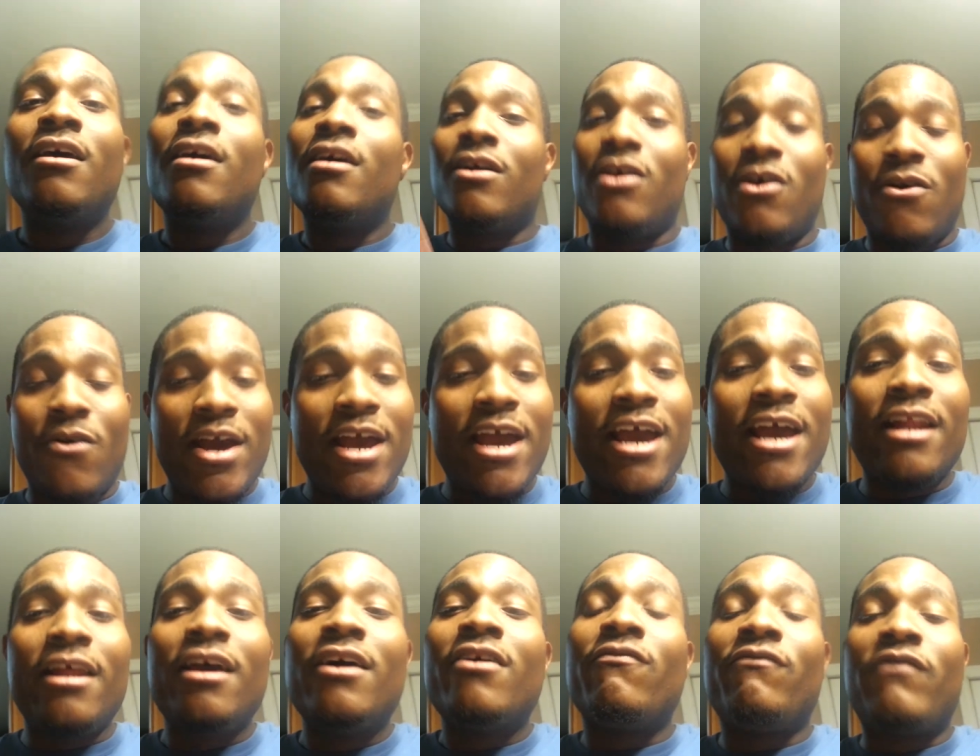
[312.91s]
Go
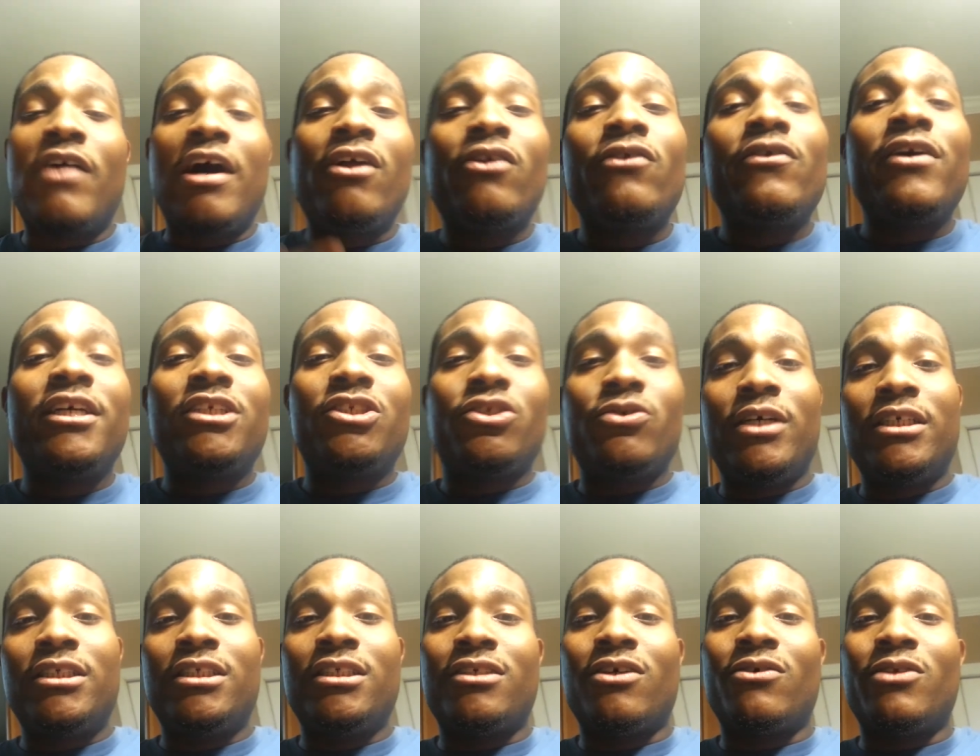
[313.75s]
ahead, follow the
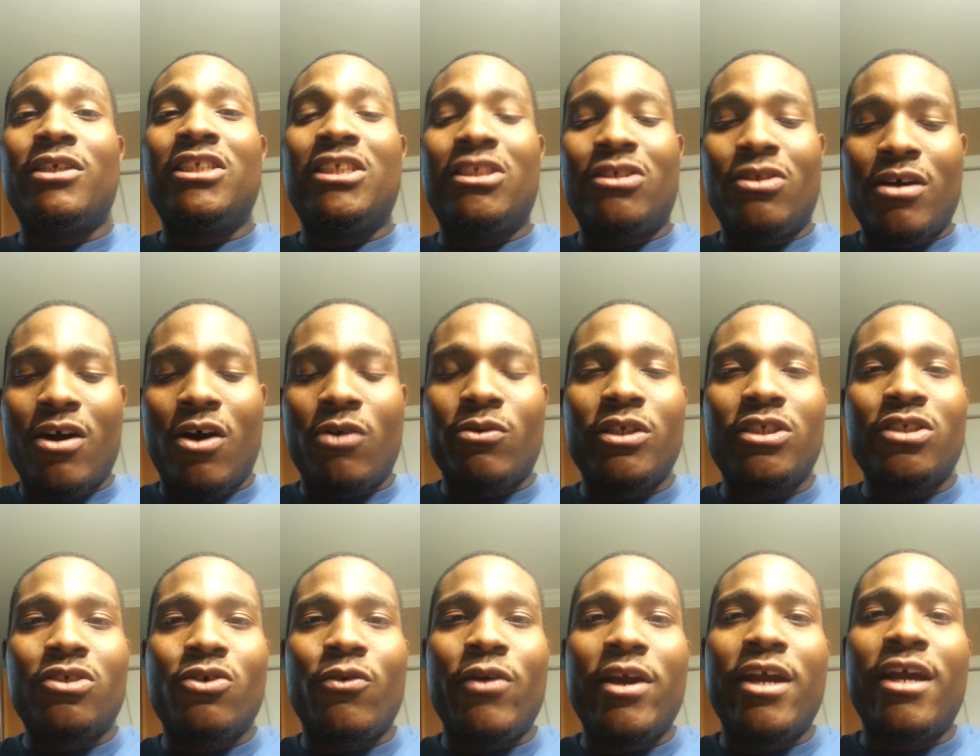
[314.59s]
instructions on the on the
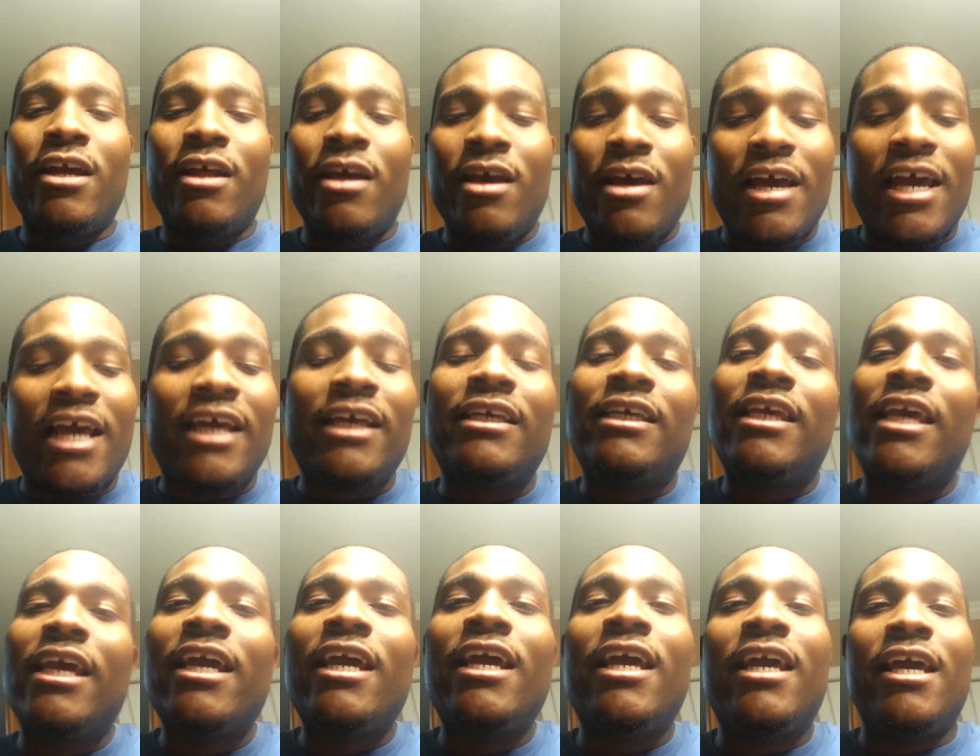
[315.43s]
screen, and
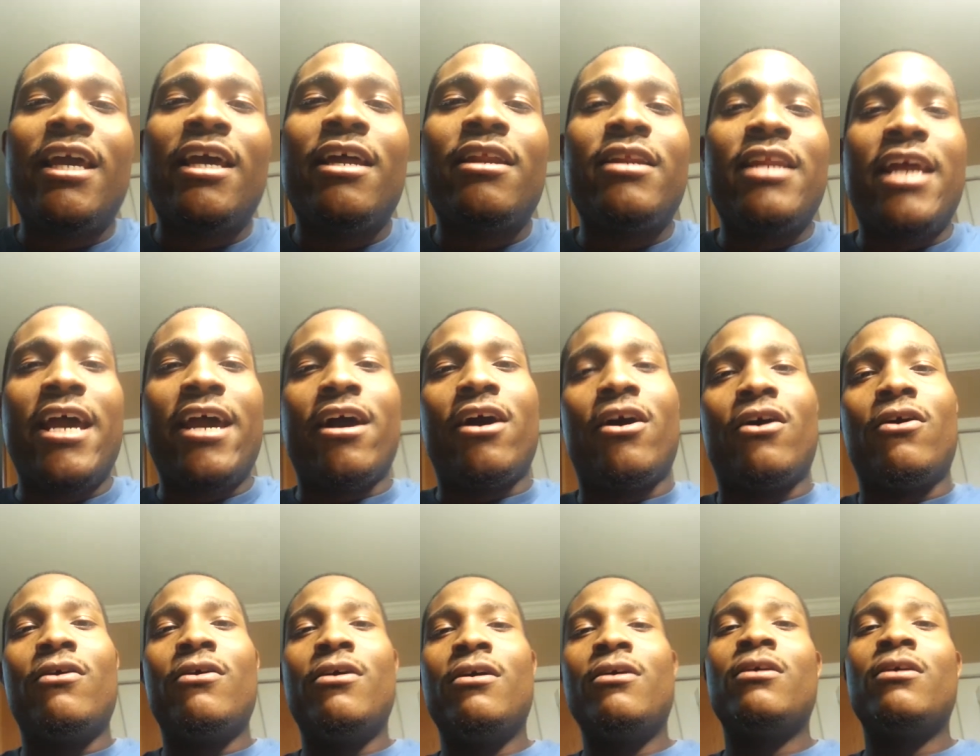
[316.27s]
get in now.